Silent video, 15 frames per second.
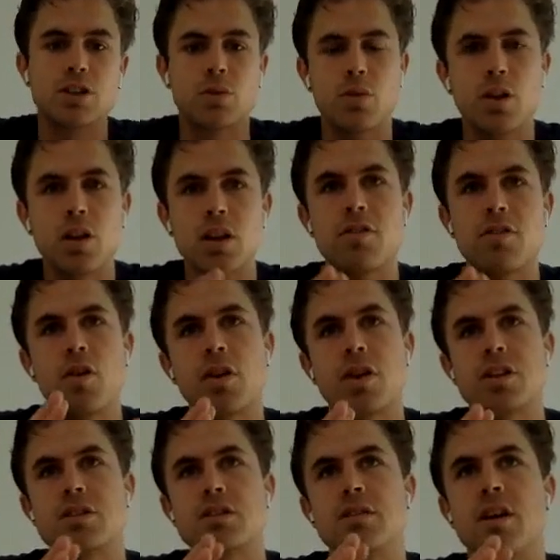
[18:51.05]
So we're going to
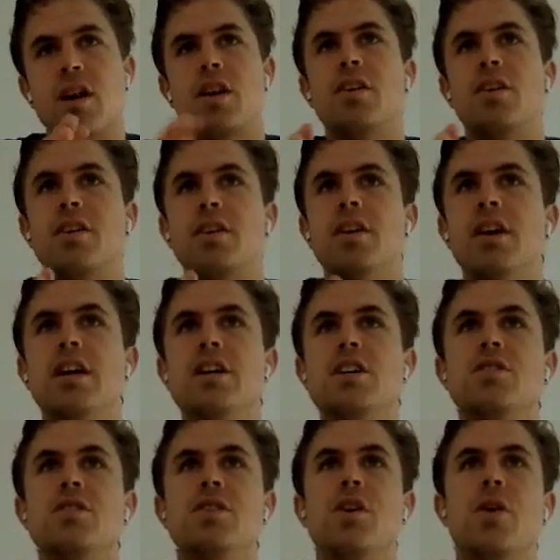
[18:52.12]
focus not on
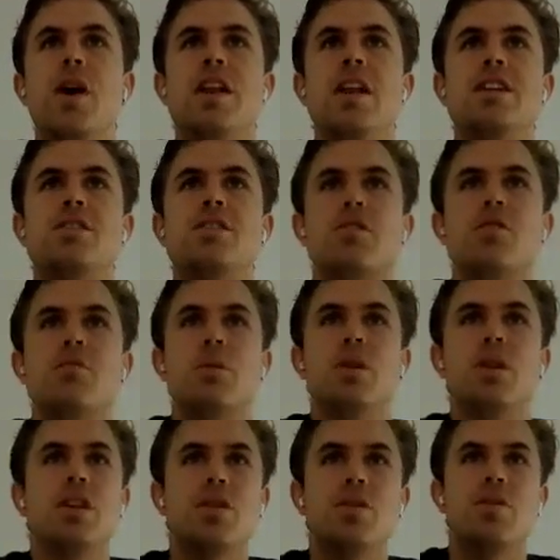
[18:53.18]
any sort of
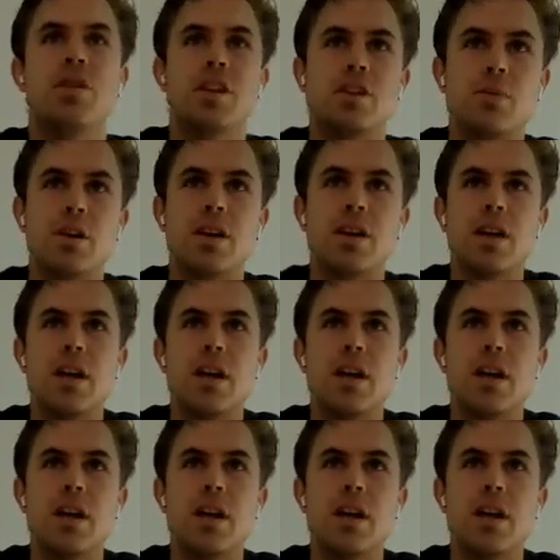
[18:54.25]
political things, but